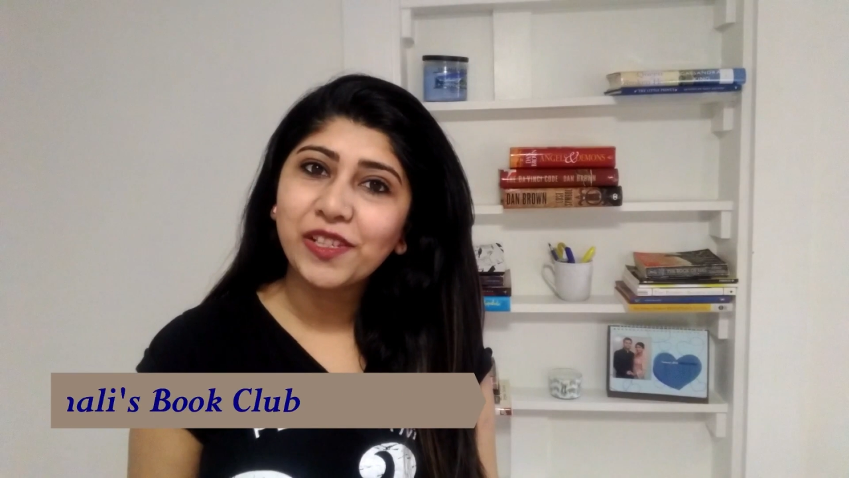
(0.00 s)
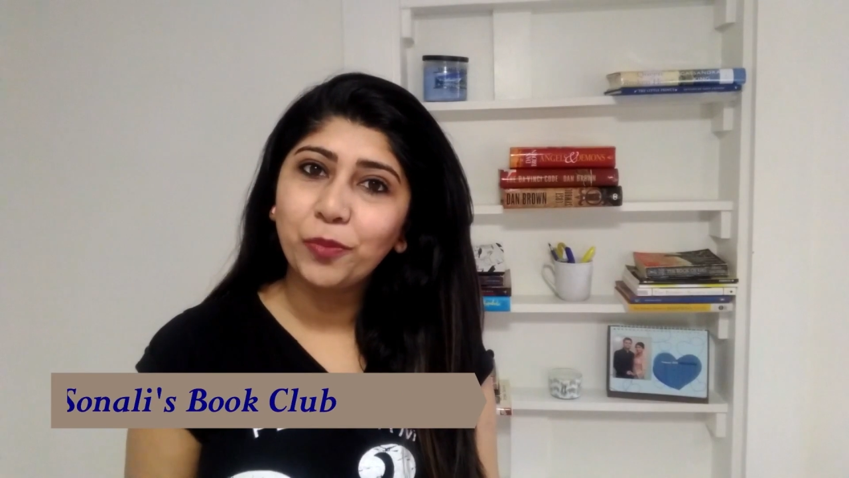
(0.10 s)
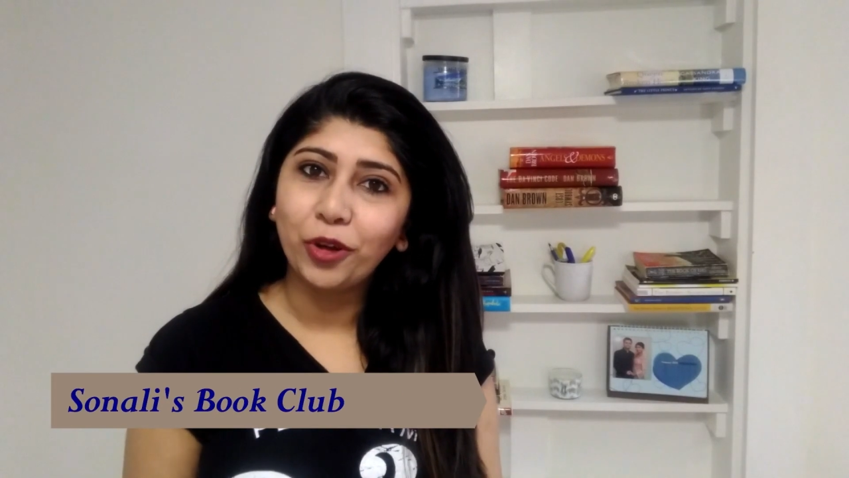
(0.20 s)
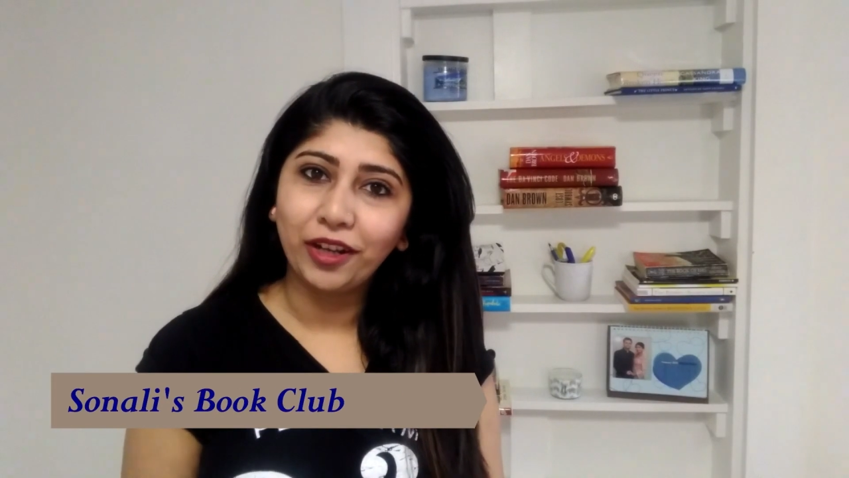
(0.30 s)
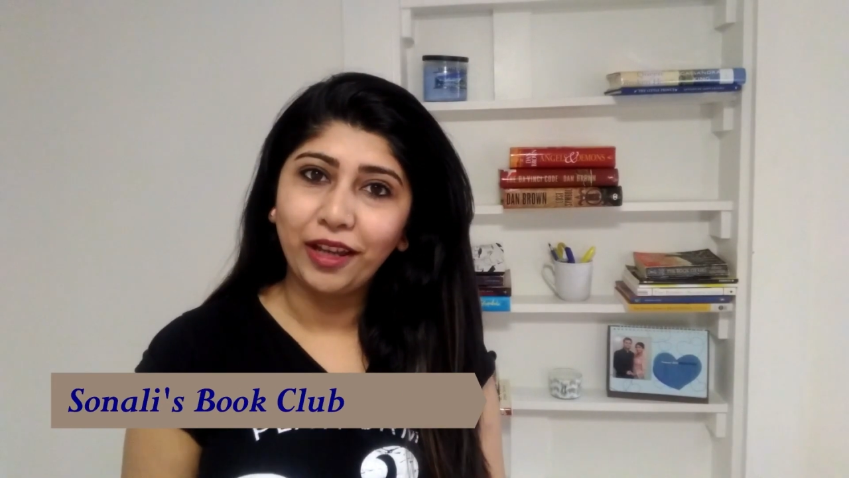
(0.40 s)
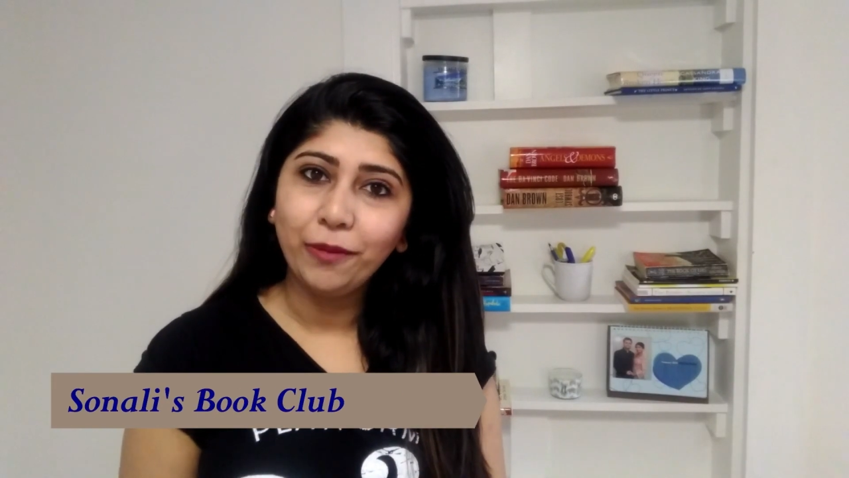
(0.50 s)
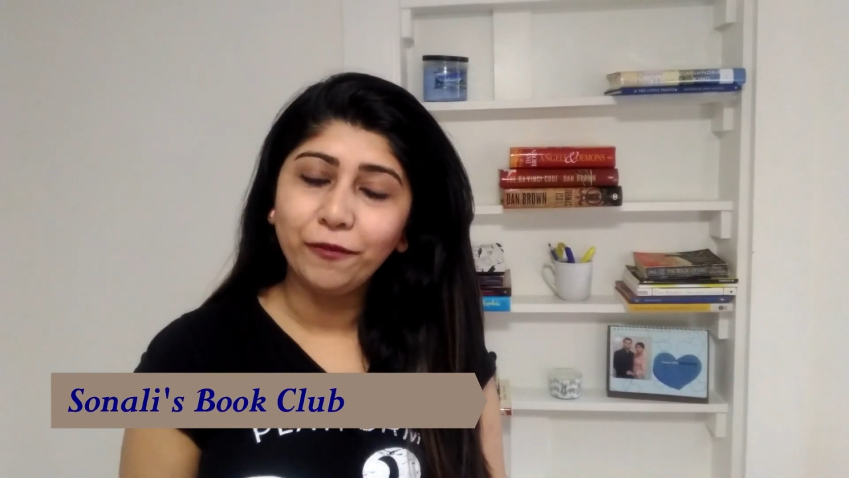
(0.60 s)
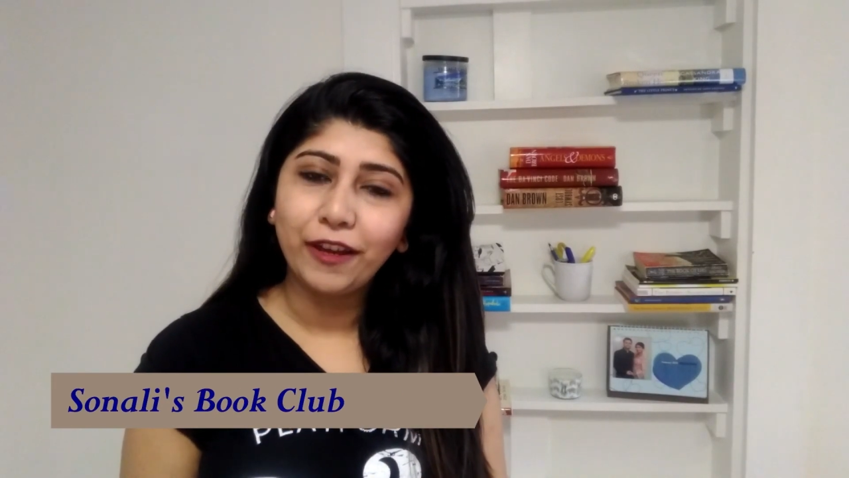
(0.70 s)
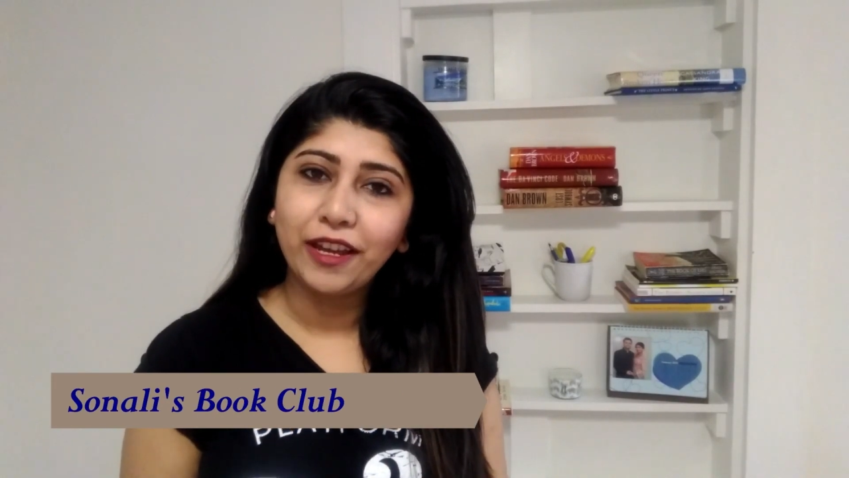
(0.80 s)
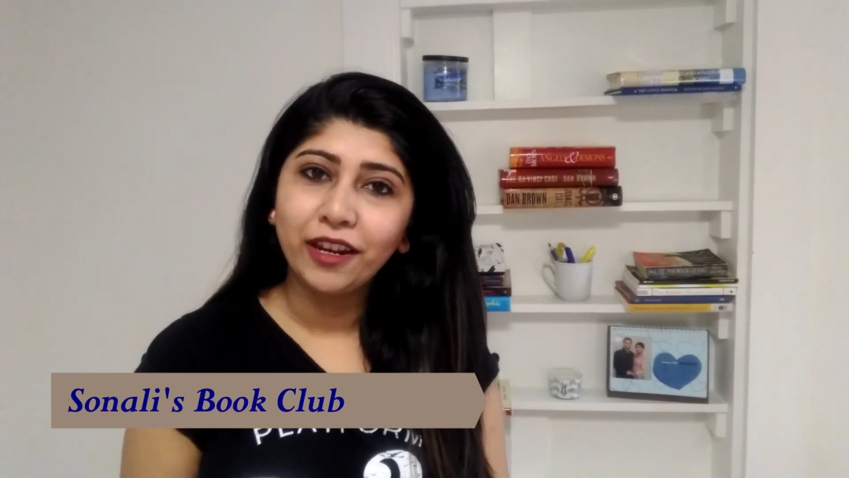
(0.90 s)
Book Club
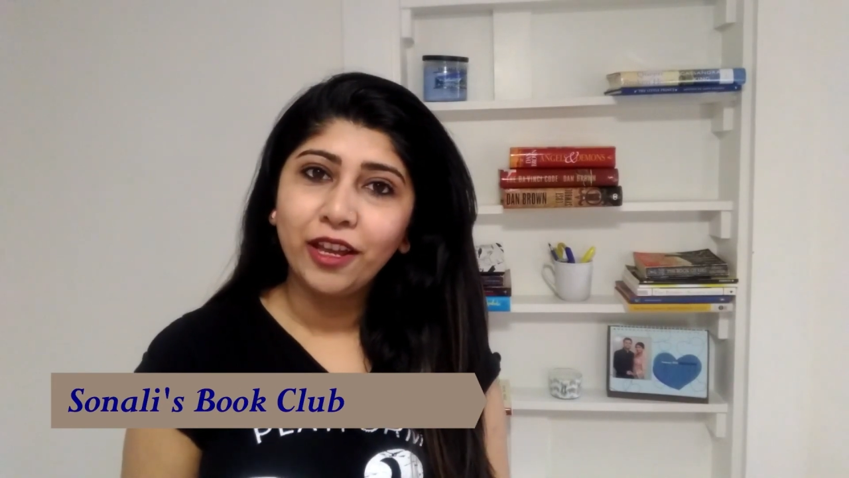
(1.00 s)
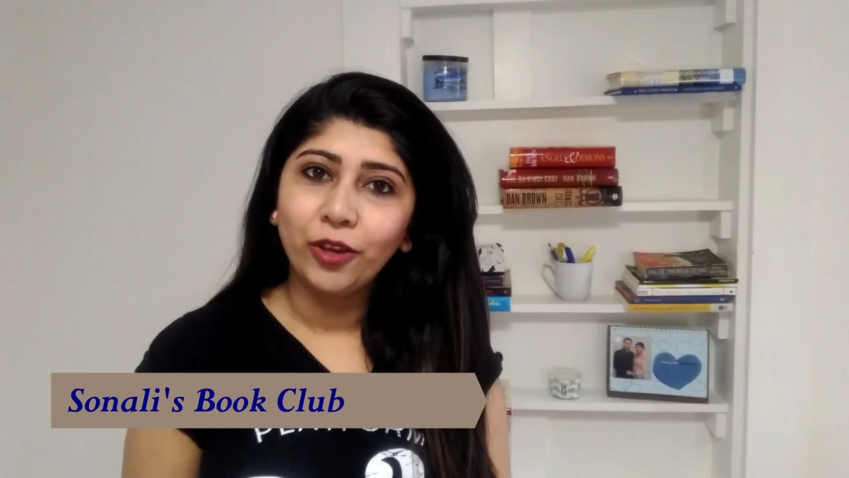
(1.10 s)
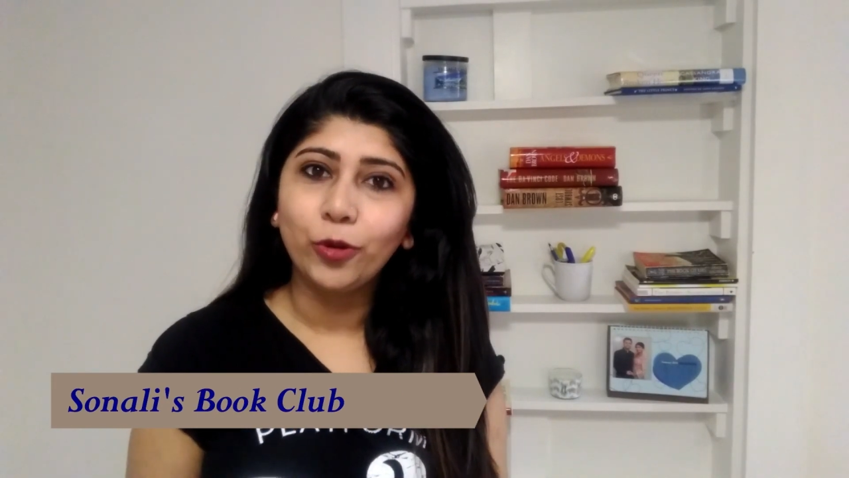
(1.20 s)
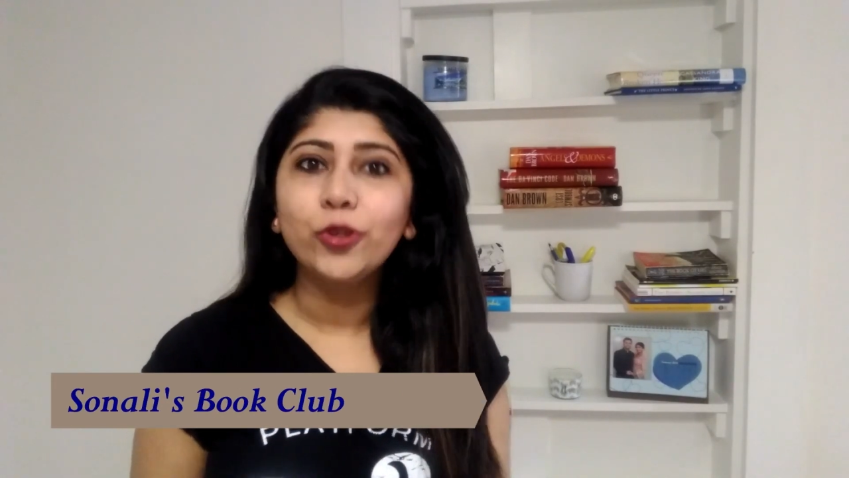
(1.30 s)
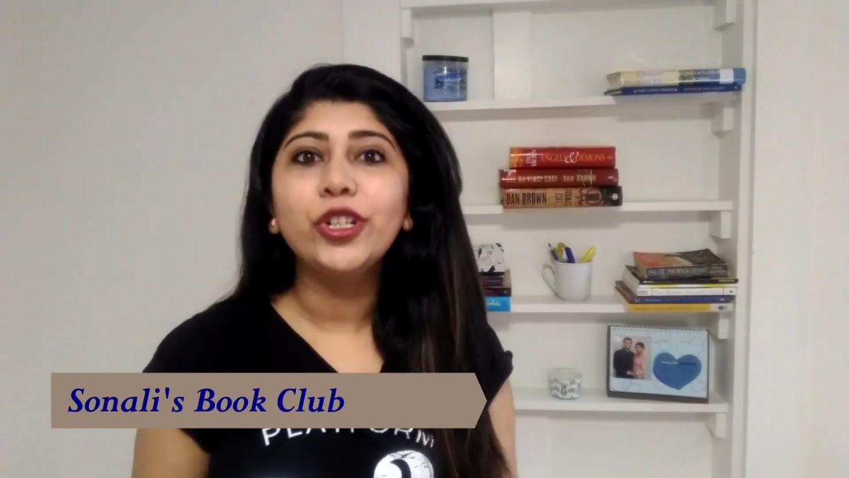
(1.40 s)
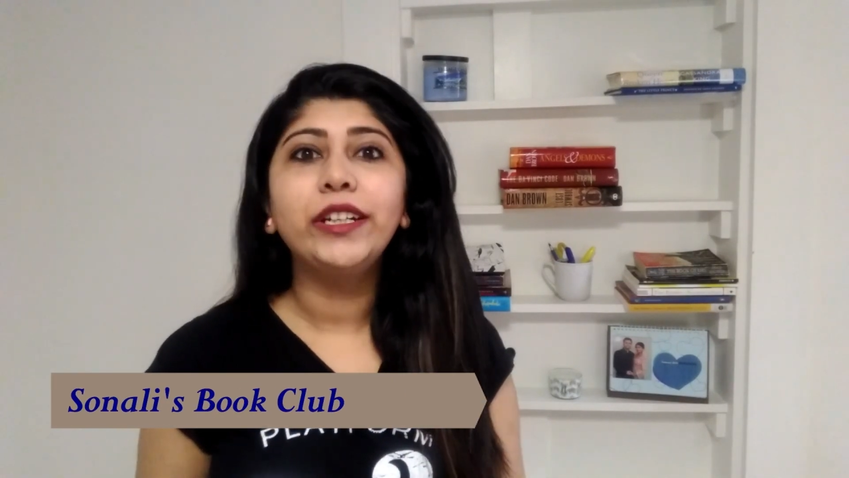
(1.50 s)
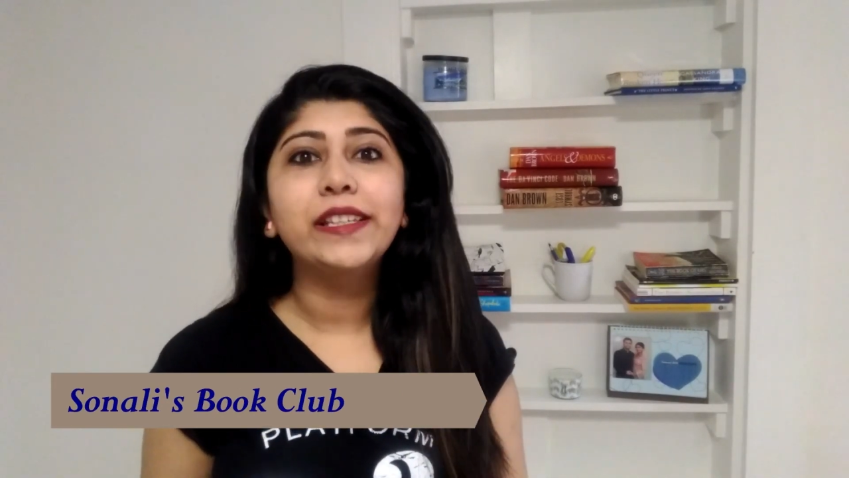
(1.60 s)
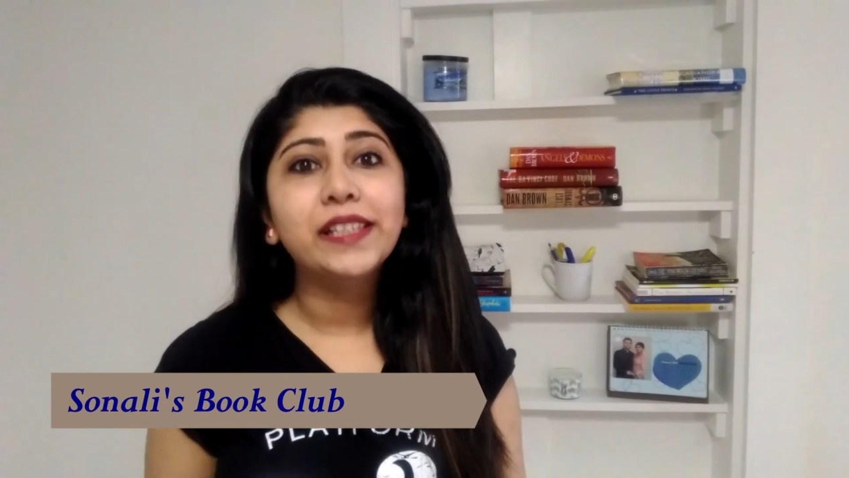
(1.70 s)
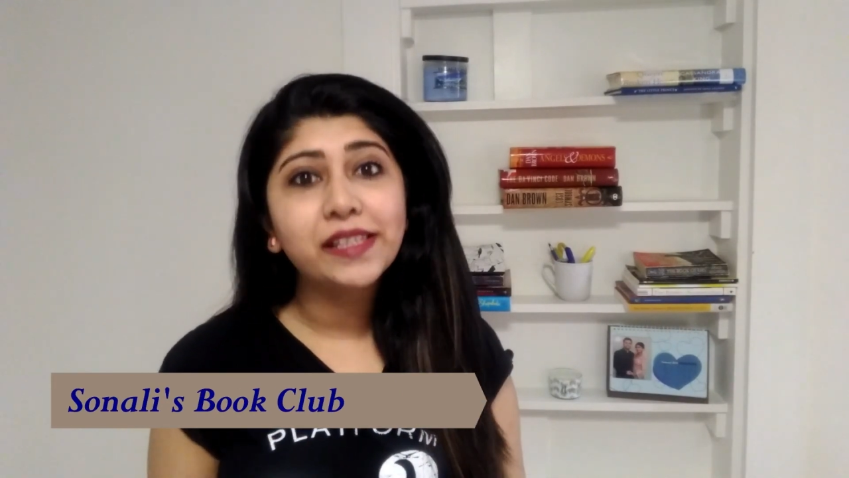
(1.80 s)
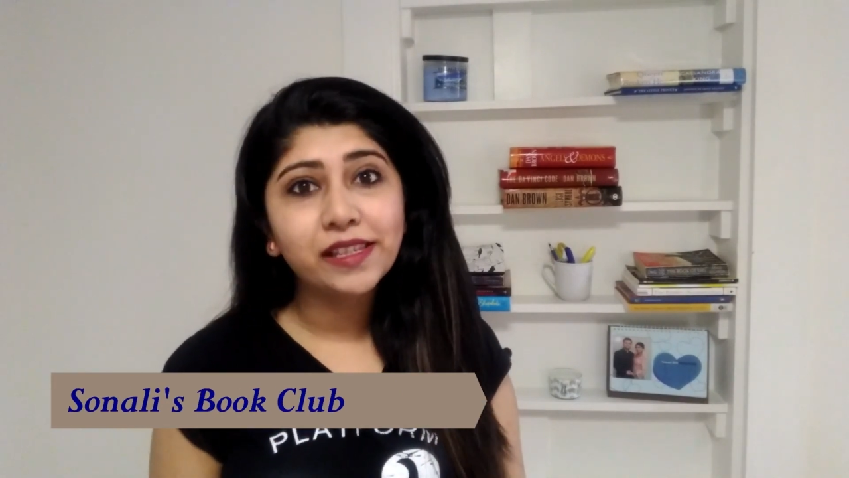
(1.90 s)
where you know she
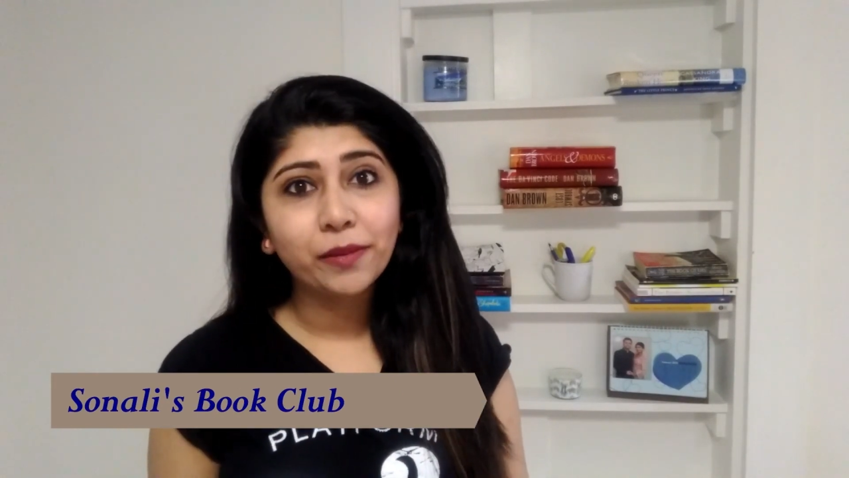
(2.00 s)
discusses